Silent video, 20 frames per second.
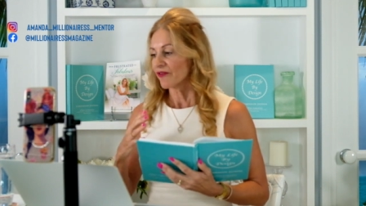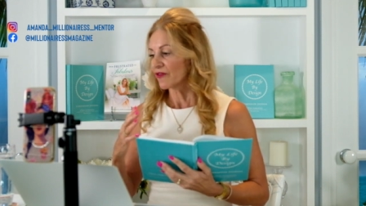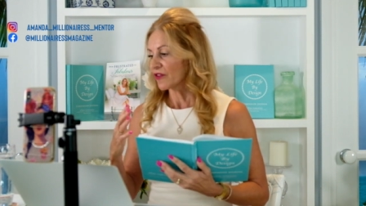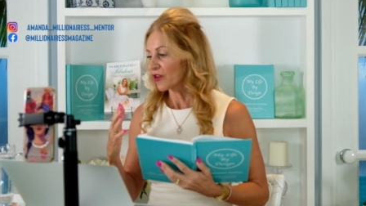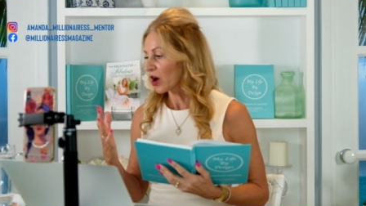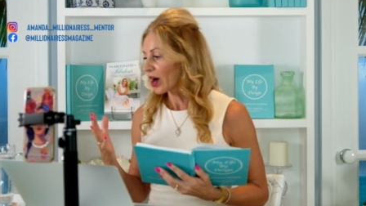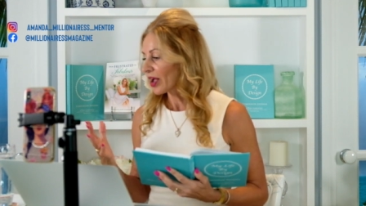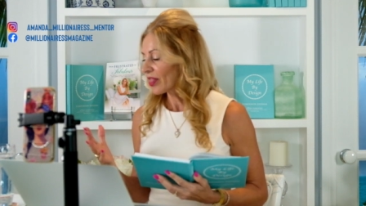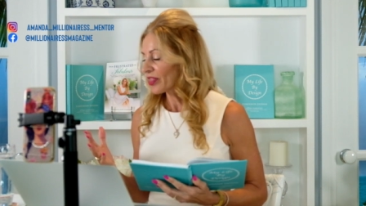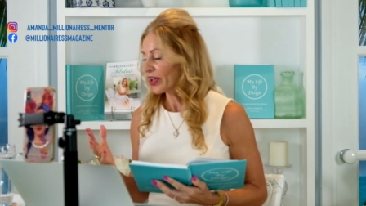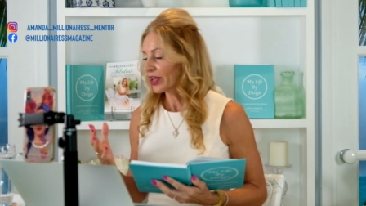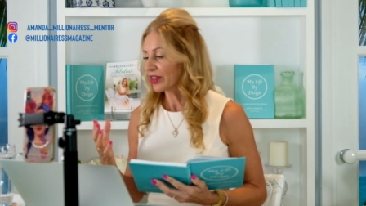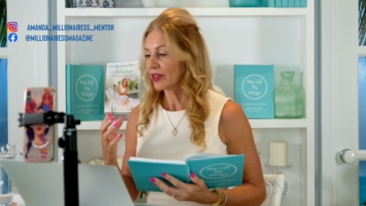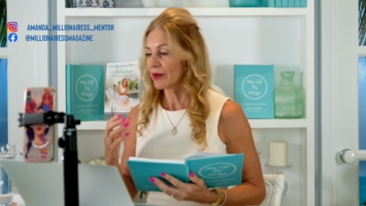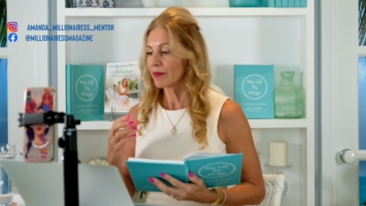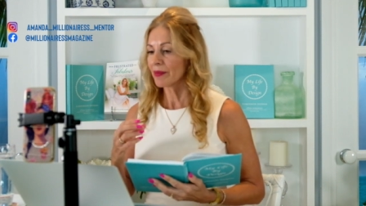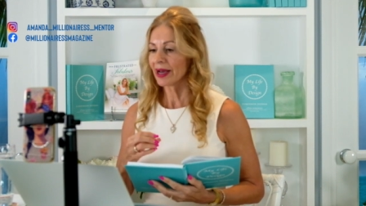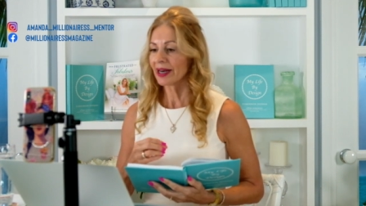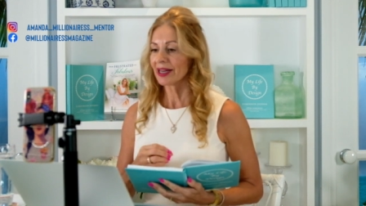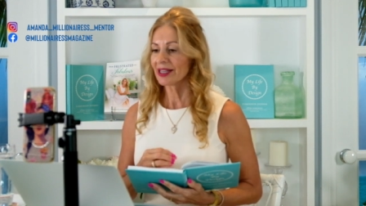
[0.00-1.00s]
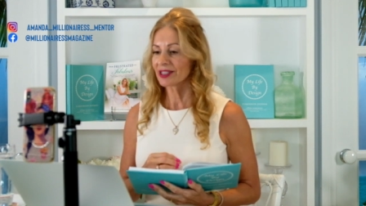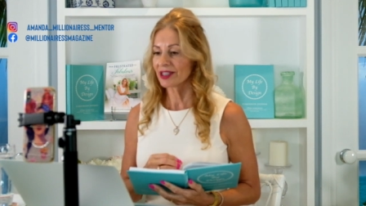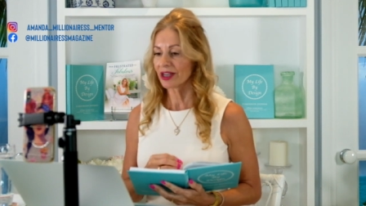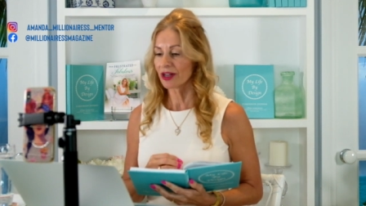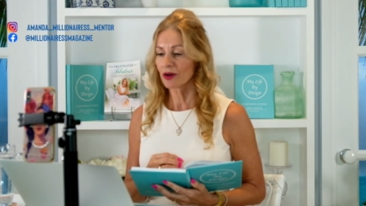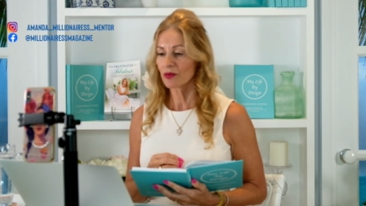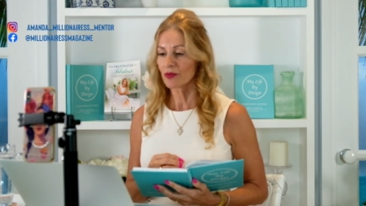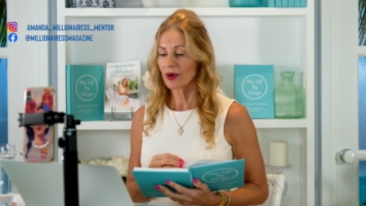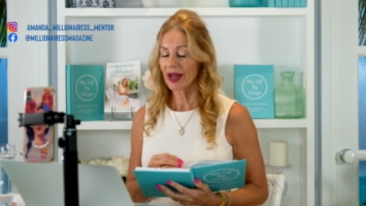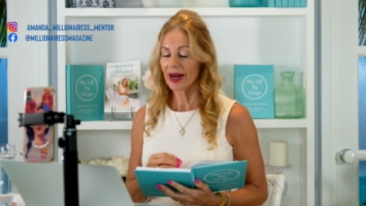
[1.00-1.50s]
frightened that the money's
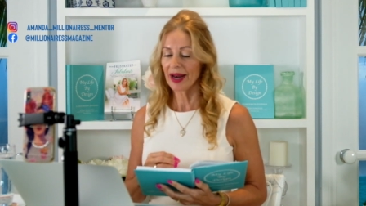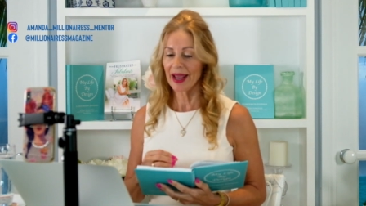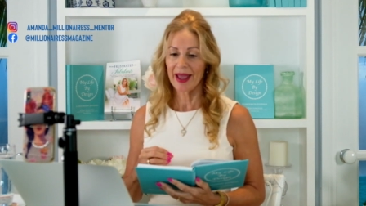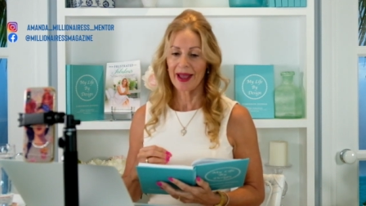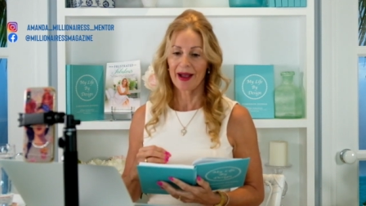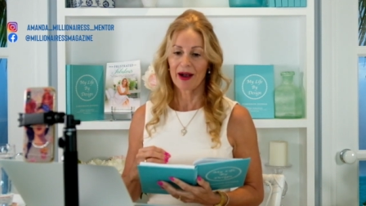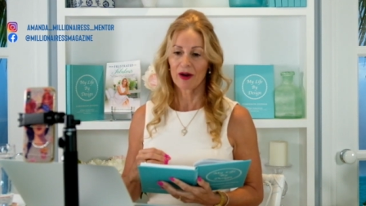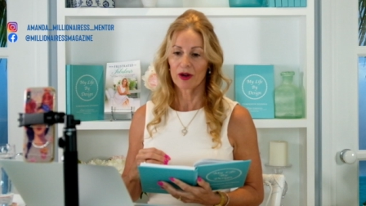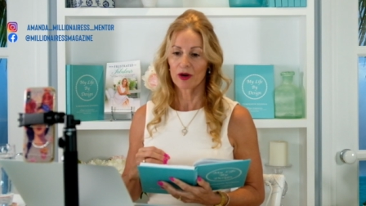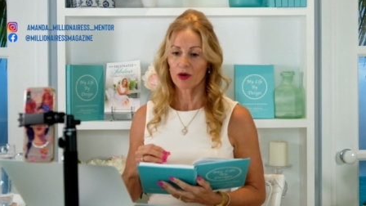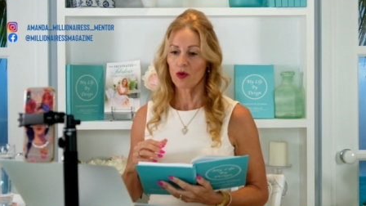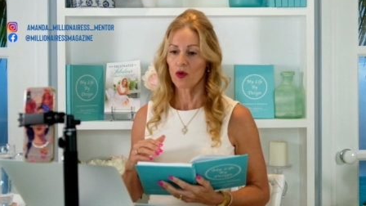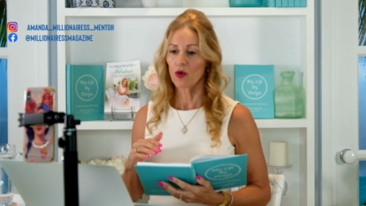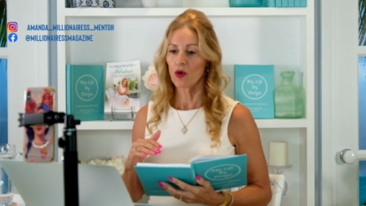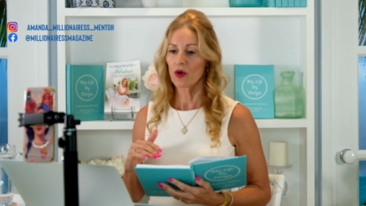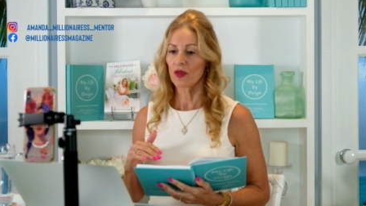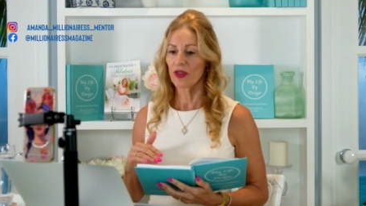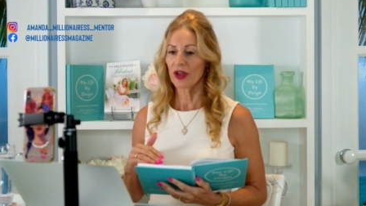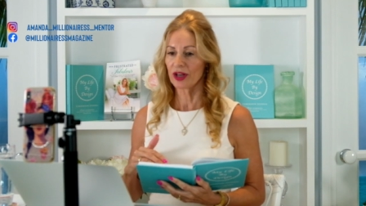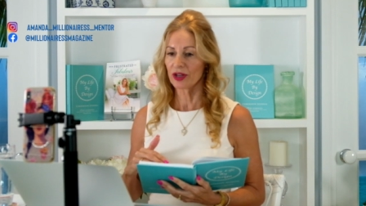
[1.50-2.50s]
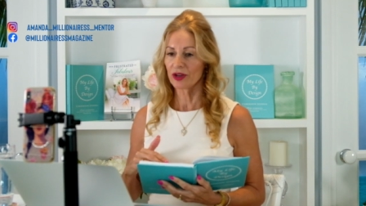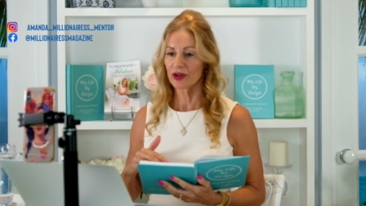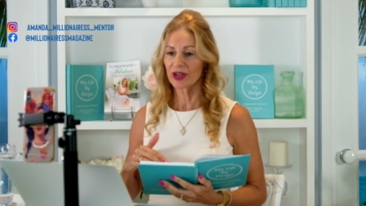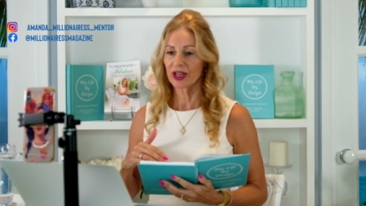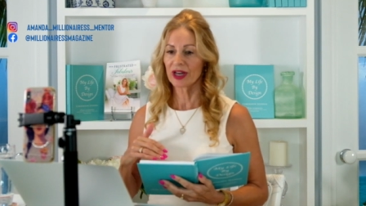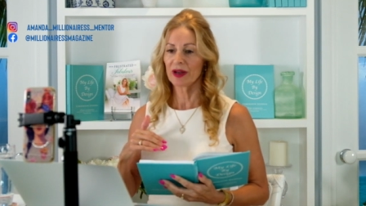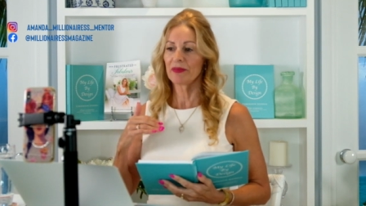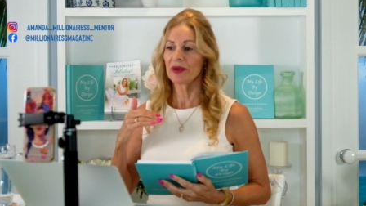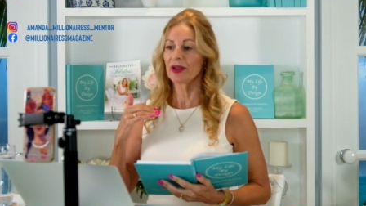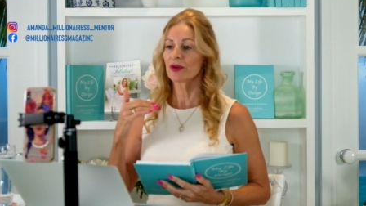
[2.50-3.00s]
going to run out or that you're
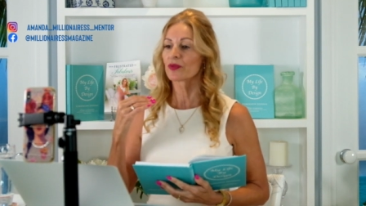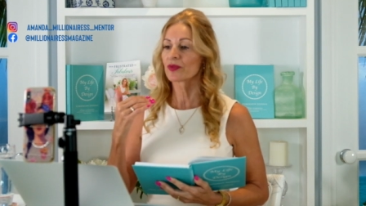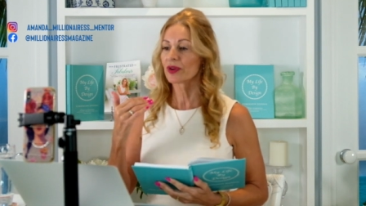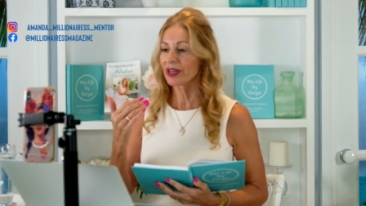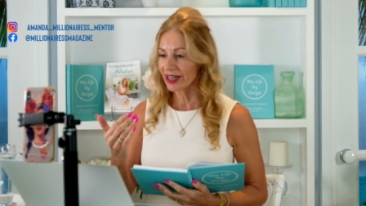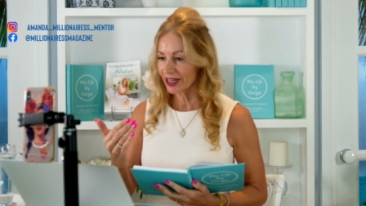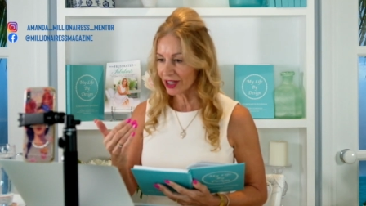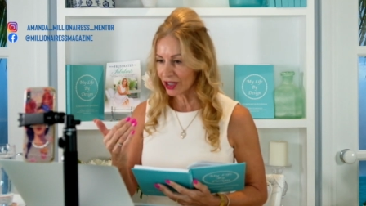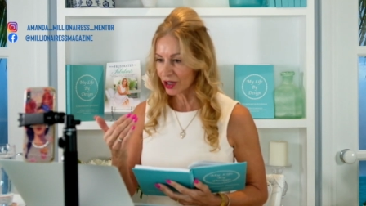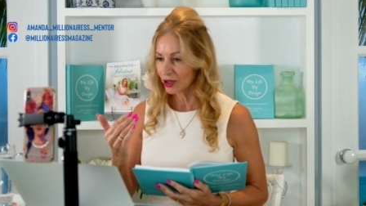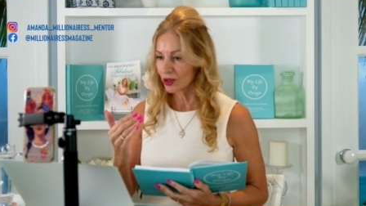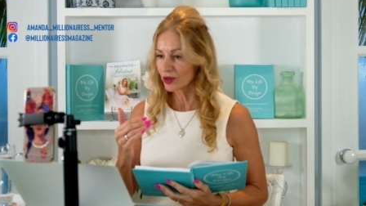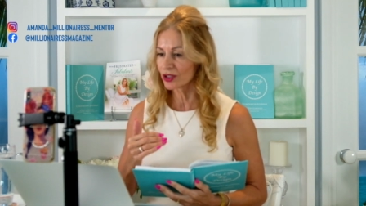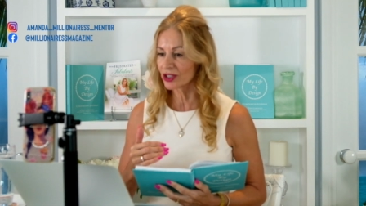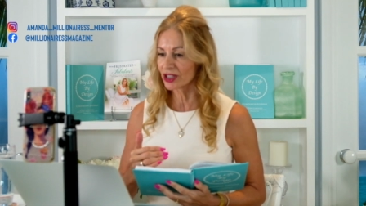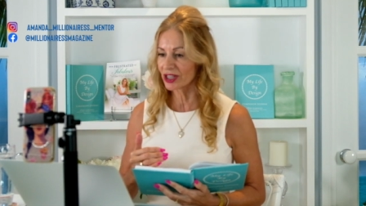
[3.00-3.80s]
going to be ridiculed.